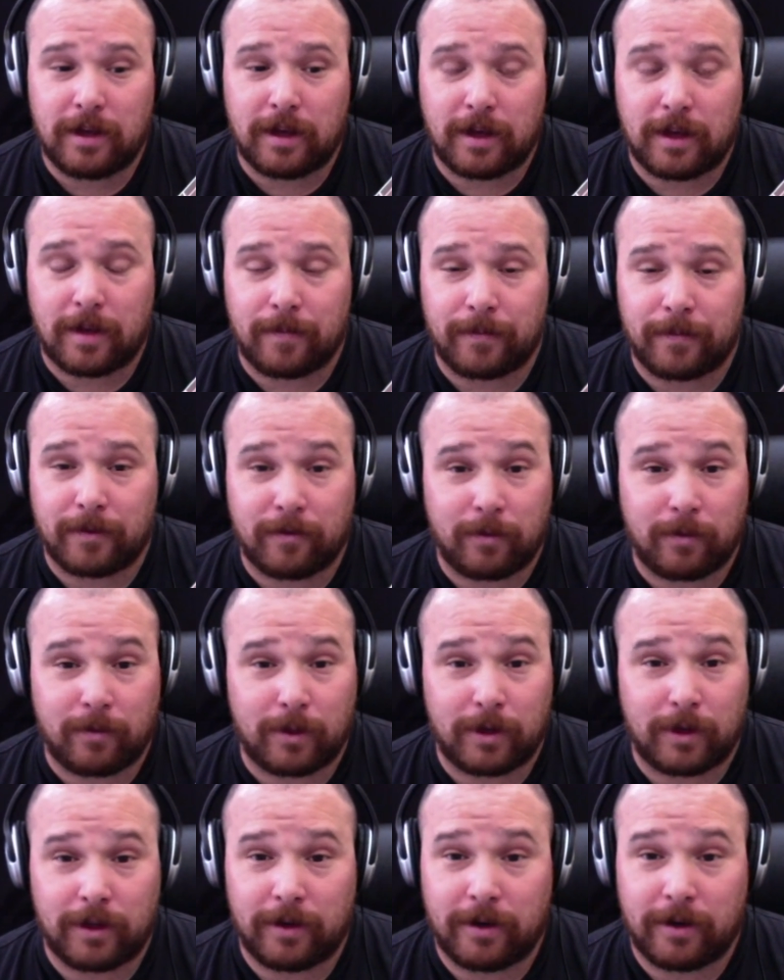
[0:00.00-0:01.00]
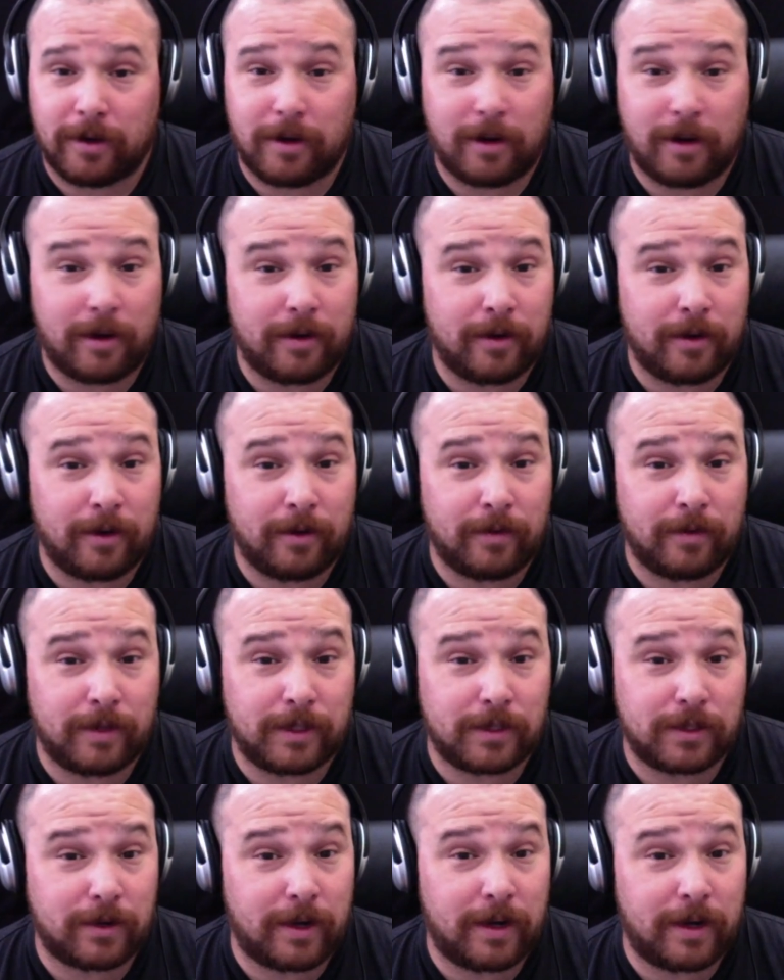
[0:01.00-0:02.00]
If you want to learn it on your own,
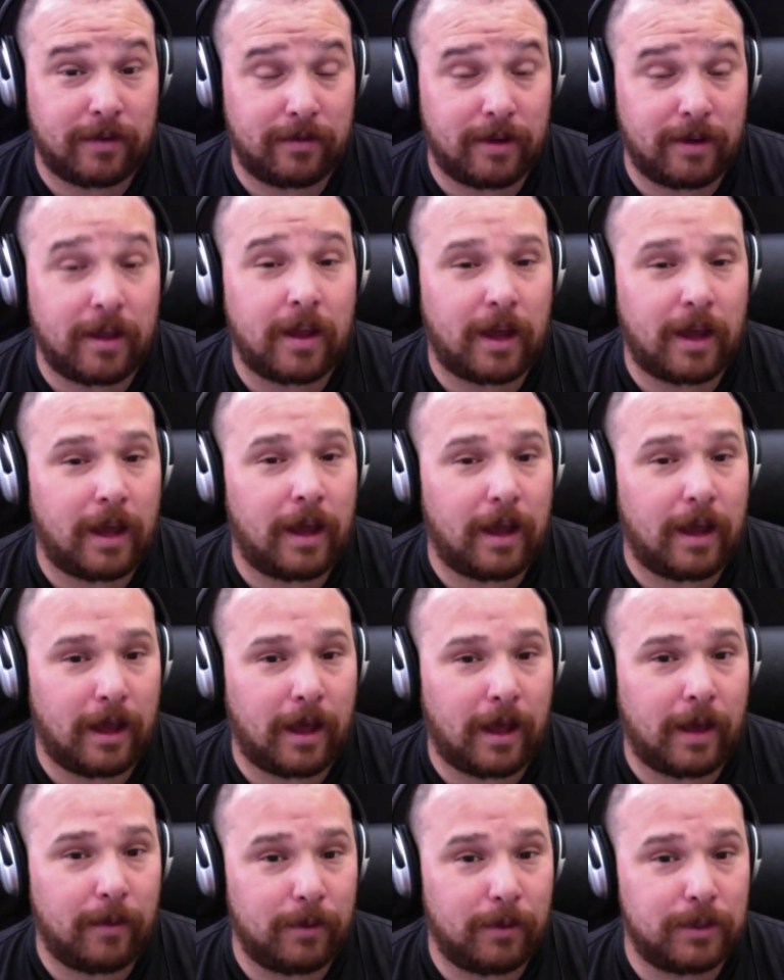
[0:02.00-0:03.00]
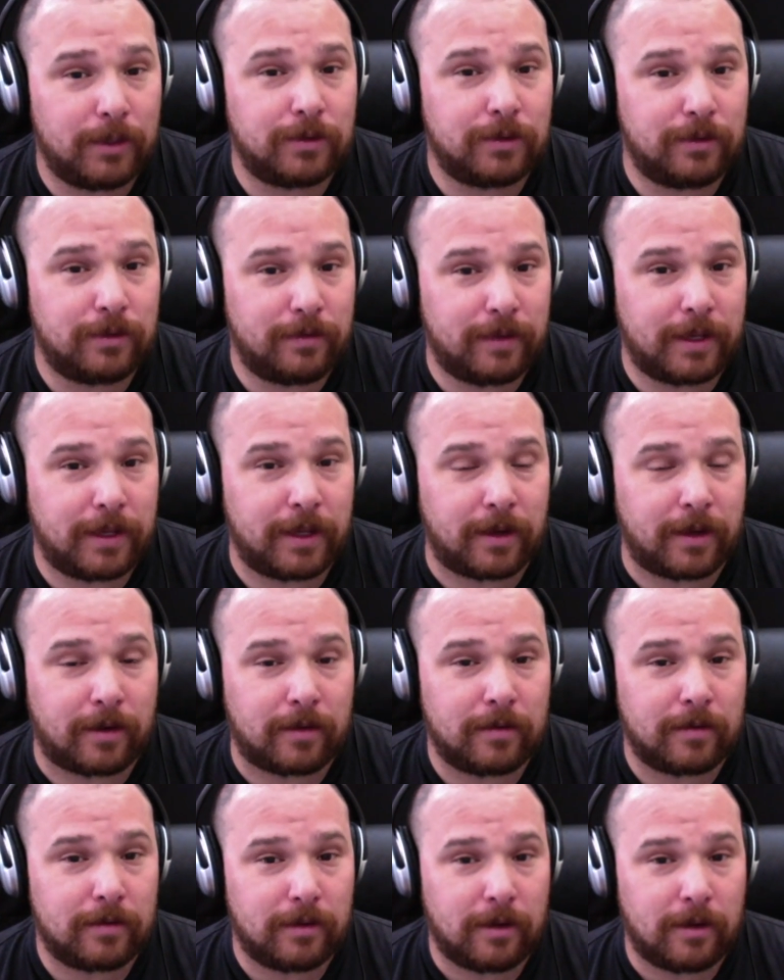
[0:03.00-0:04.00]
that's great. If not, I will do a
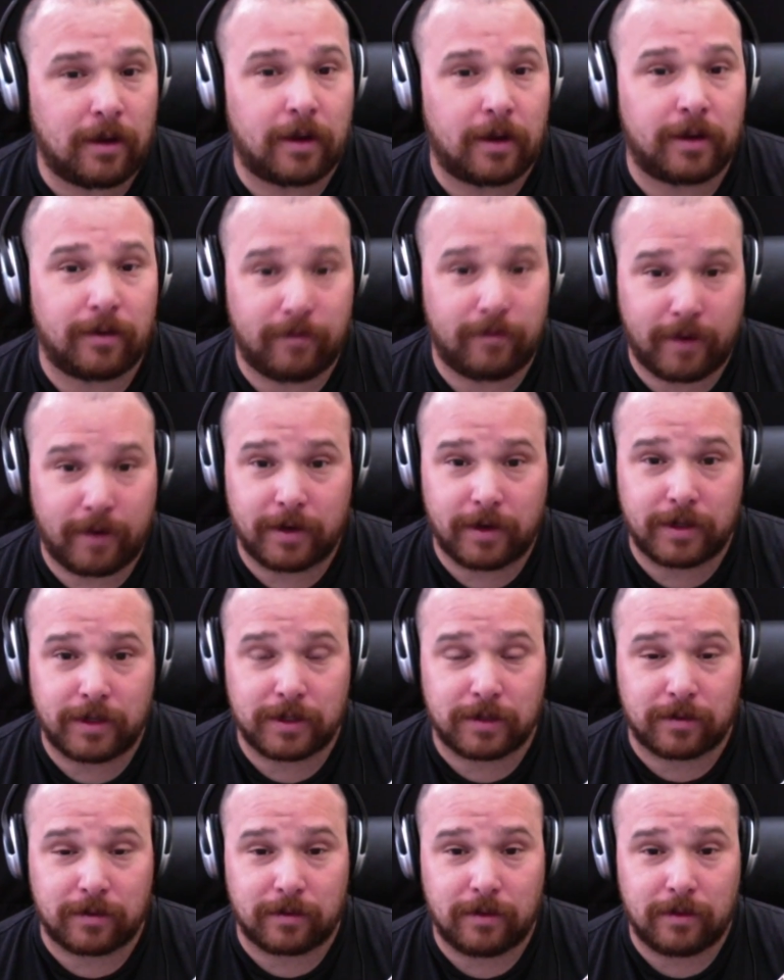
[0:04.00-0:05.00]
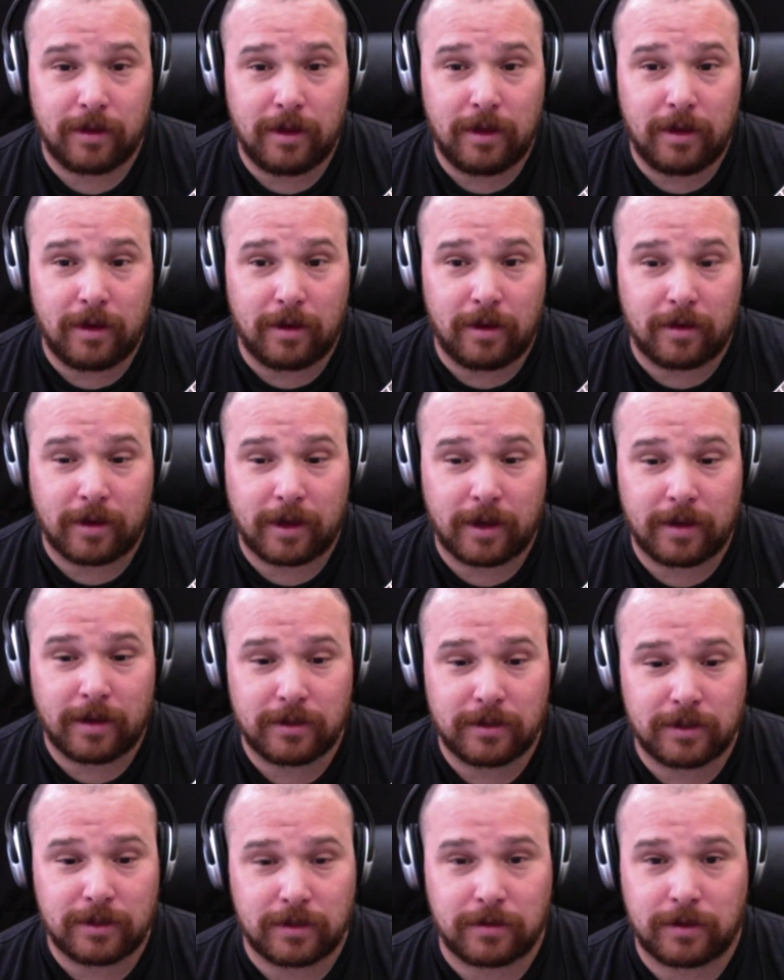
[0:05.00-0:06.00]
video on it very soon. Okay,
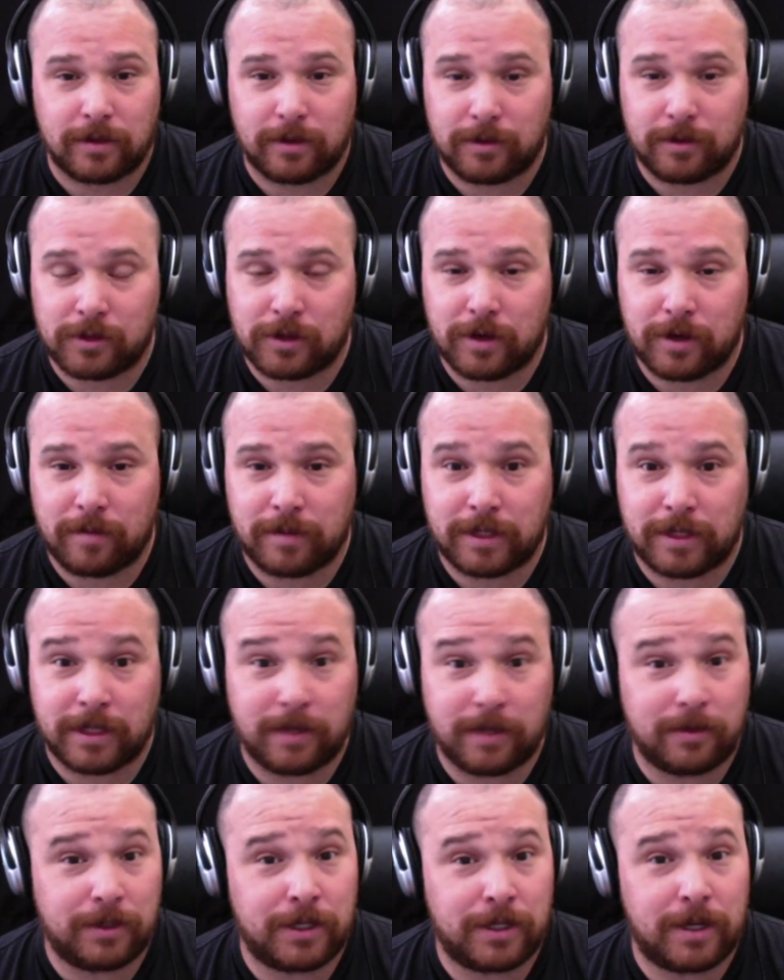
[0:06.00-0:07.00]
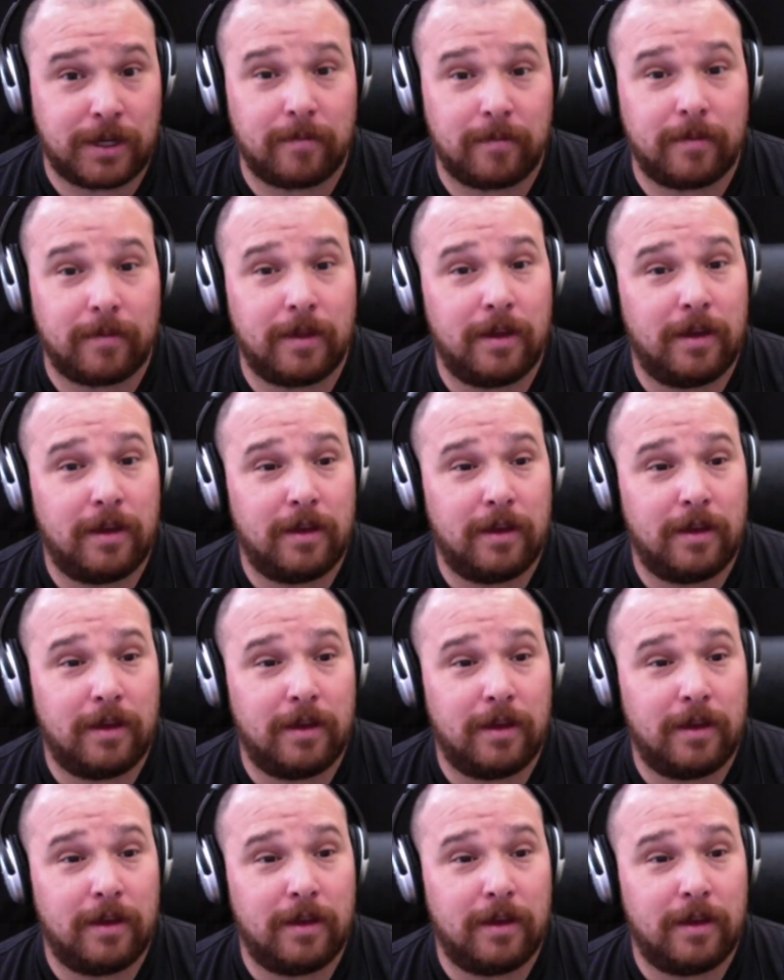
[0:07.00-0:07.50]
so don't trip, potato chip.